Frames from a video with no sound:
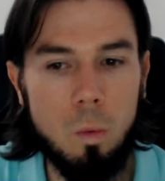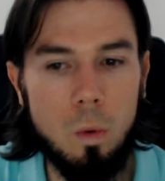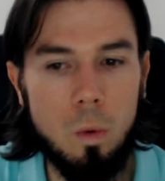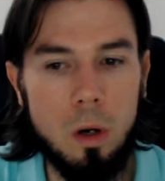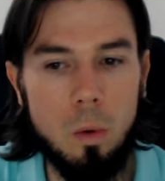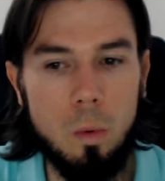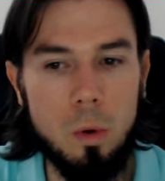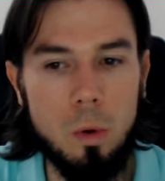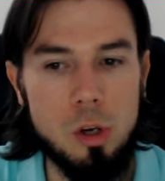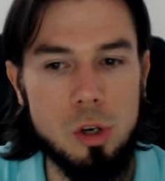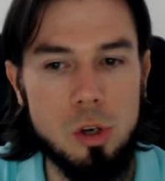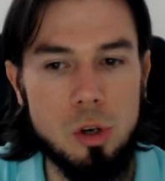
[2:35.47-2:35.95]

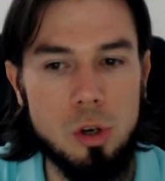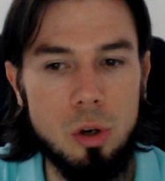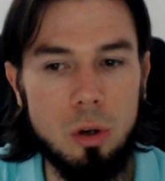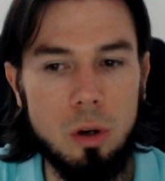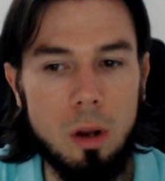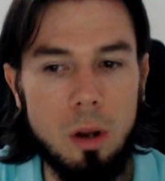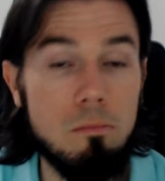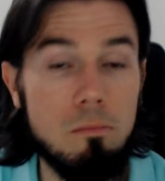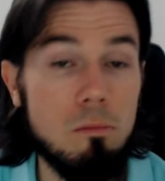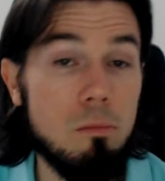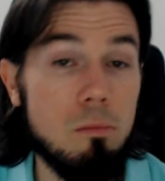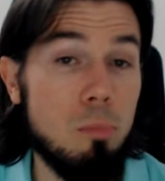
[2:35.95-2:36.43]
where we
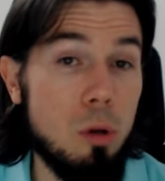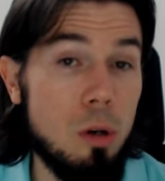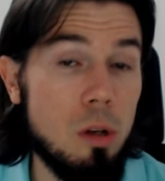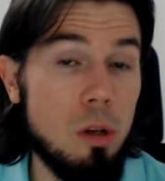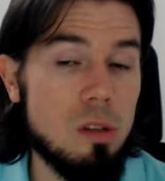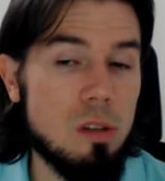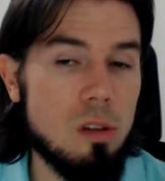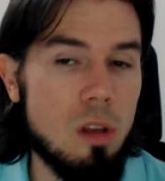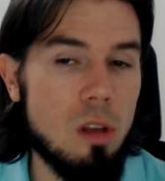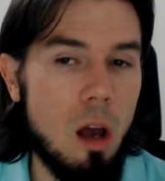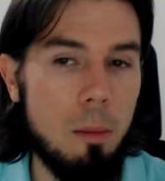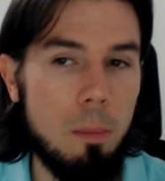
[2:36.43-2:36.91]
should put a
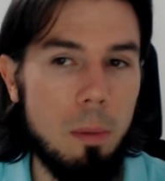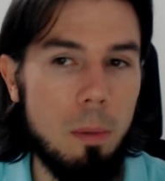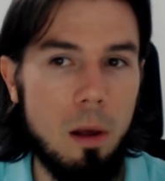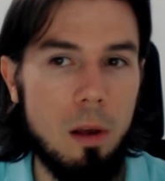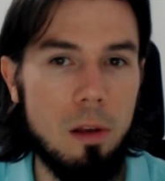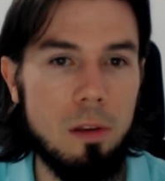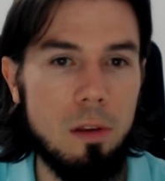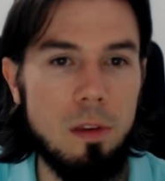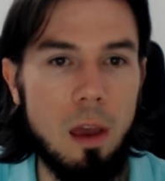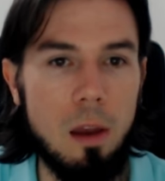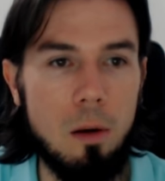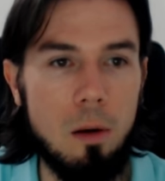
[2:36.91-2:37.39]
stop
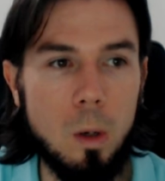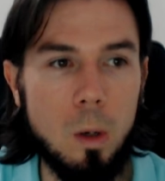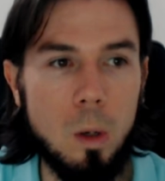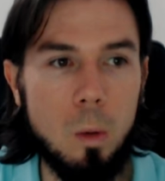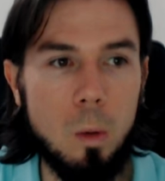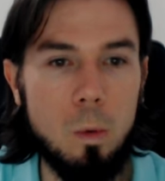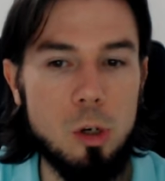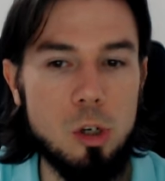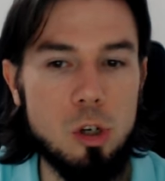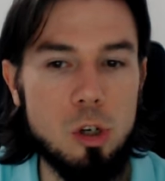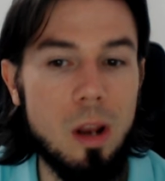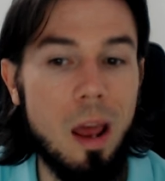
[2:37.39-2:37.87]
loss and where
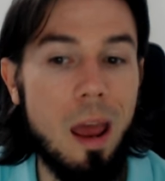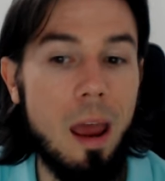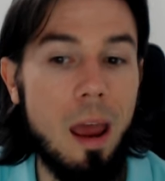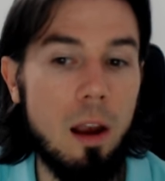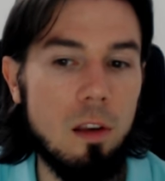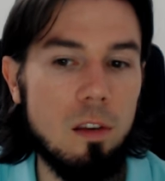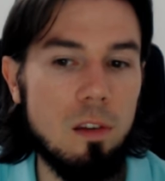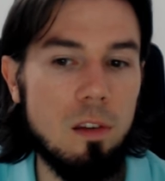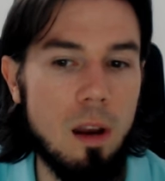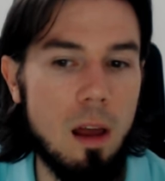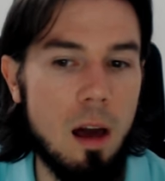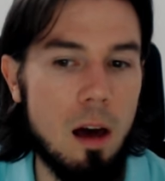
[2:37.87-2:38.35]
we should
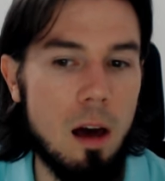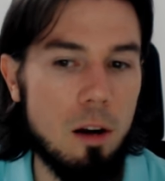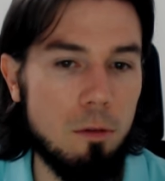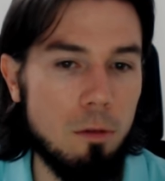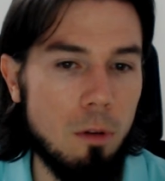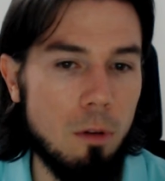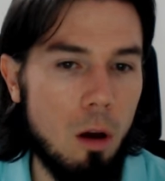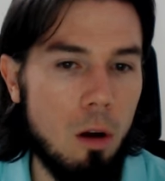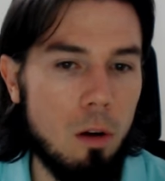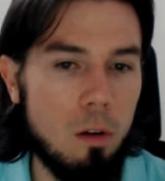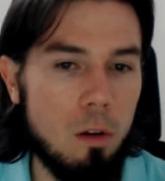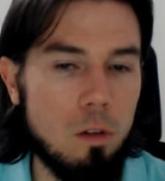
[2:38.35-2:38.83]
exit out
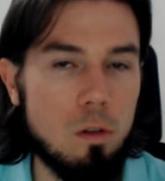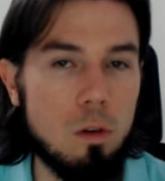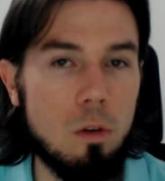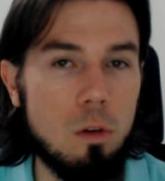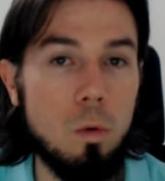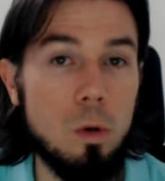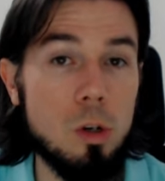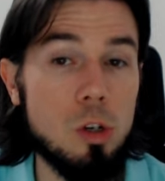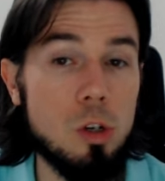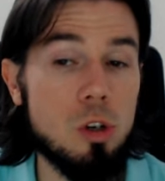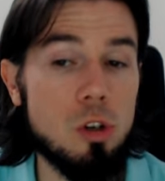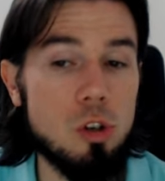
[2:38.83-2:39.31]
of longs or
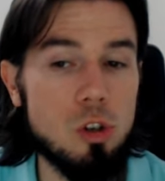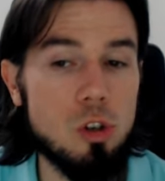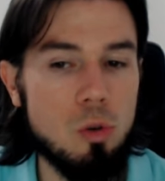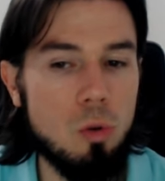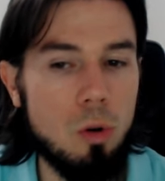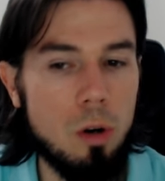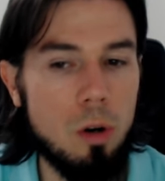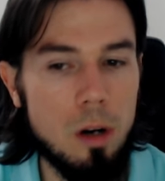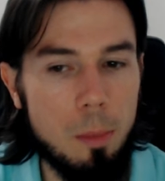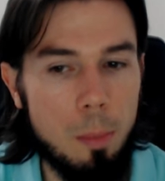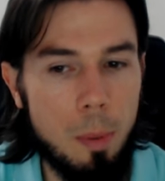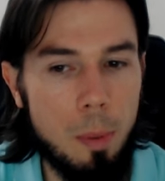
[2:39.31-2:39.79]
we should
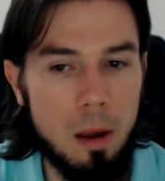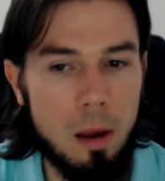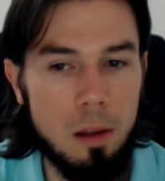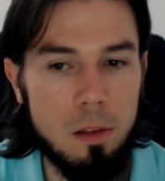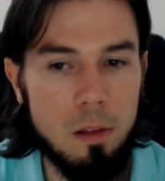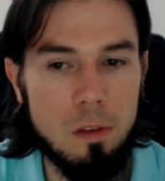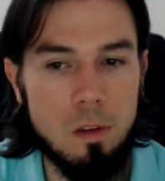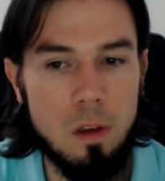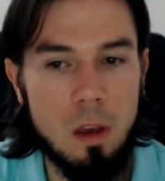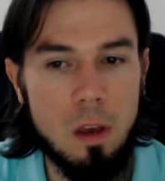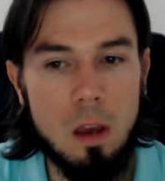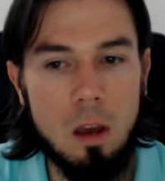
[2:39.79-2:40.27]
short
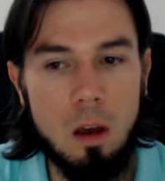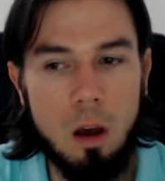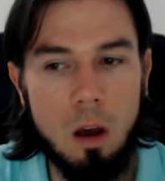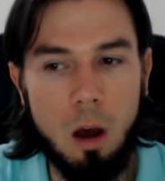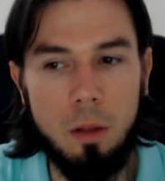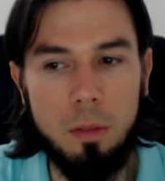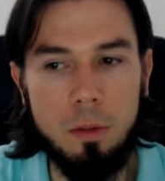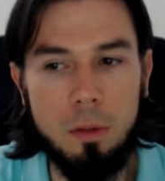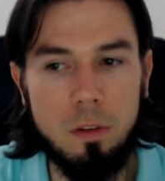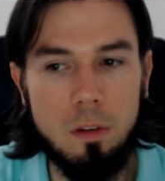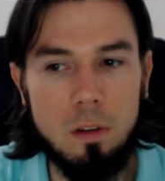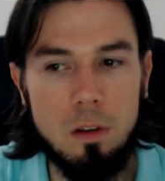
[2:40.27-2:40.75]
depends
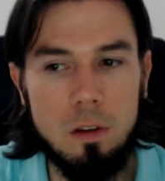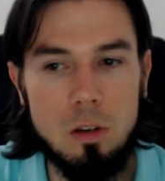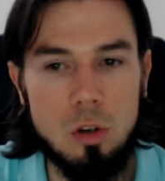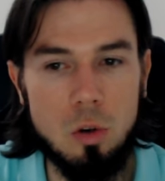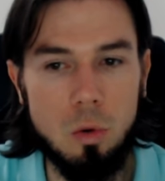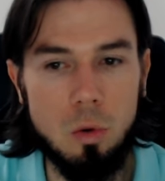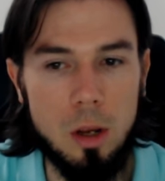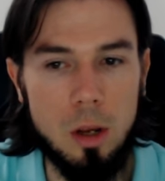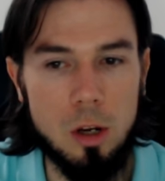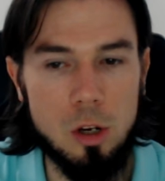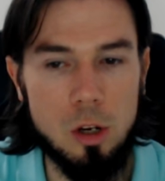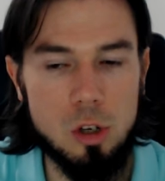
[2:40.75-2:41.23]
on the
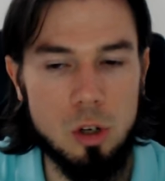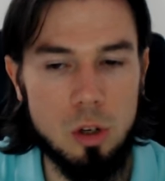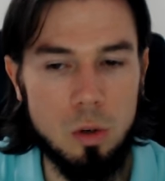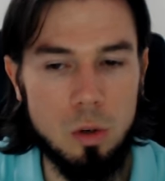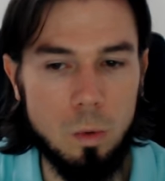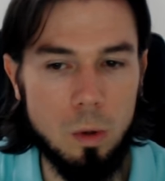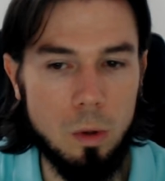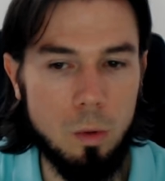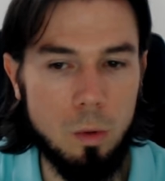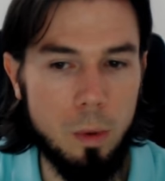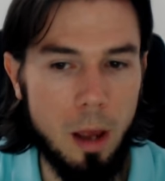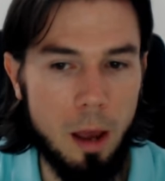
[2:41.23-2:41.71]

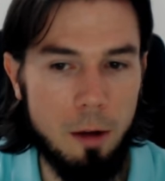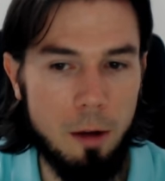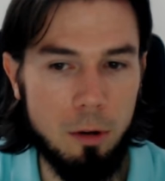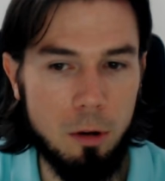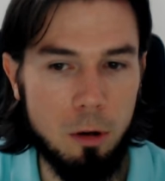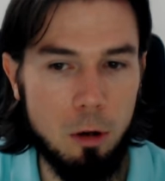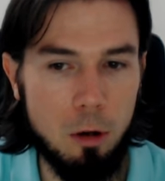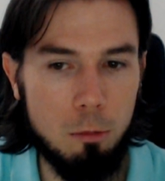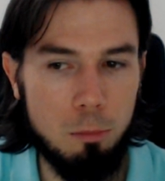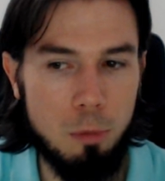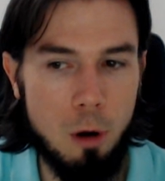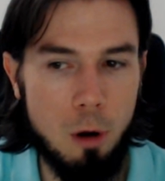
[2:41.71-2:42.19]
situation where we have a
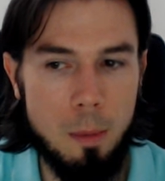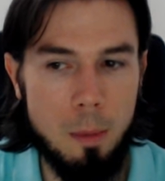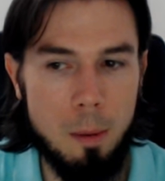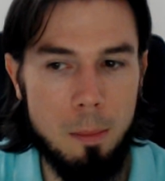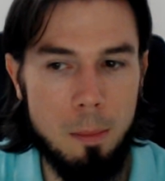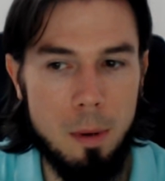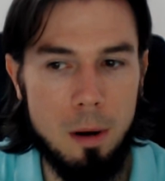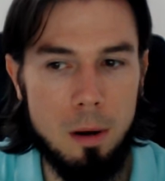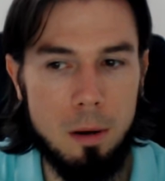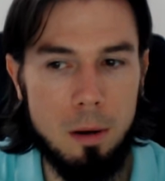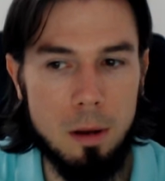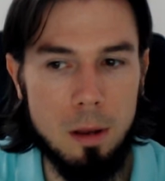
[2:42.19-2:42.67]
good
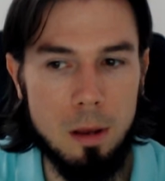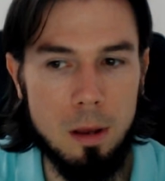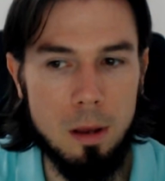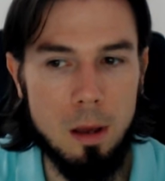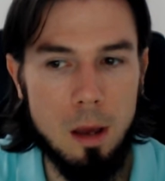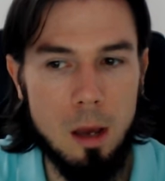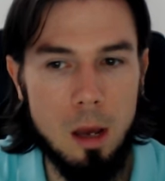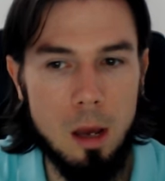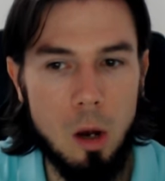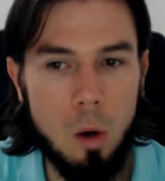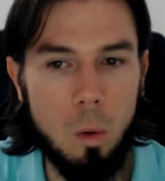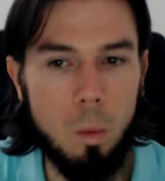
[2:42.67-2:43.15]
probability
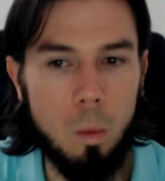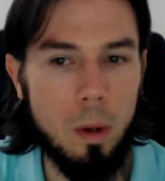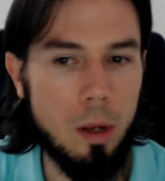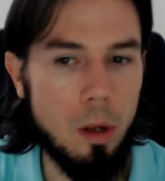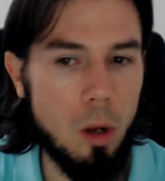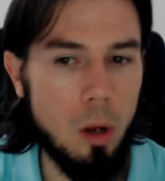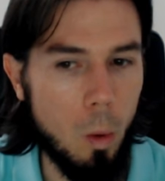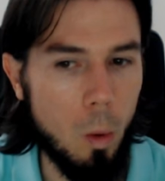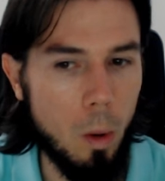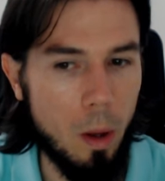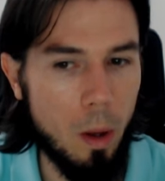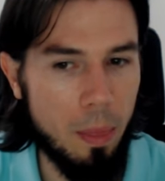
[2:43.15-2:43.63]
we
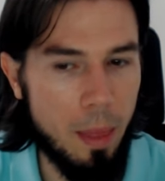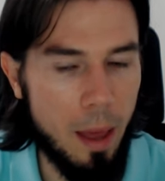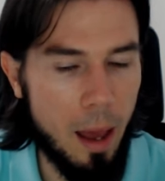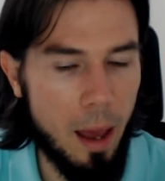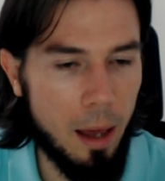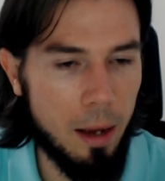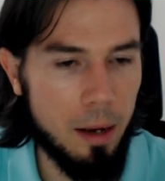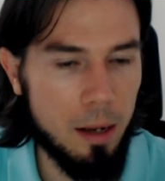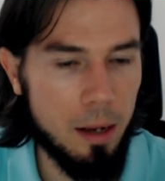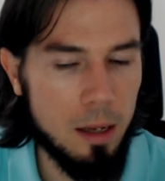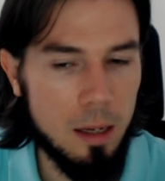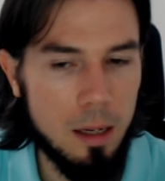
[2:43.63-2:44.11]
go with
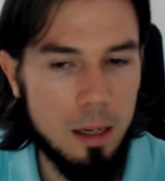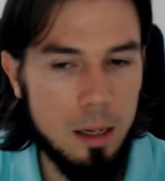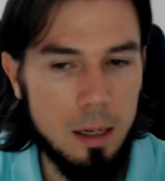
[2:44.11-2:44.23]
that.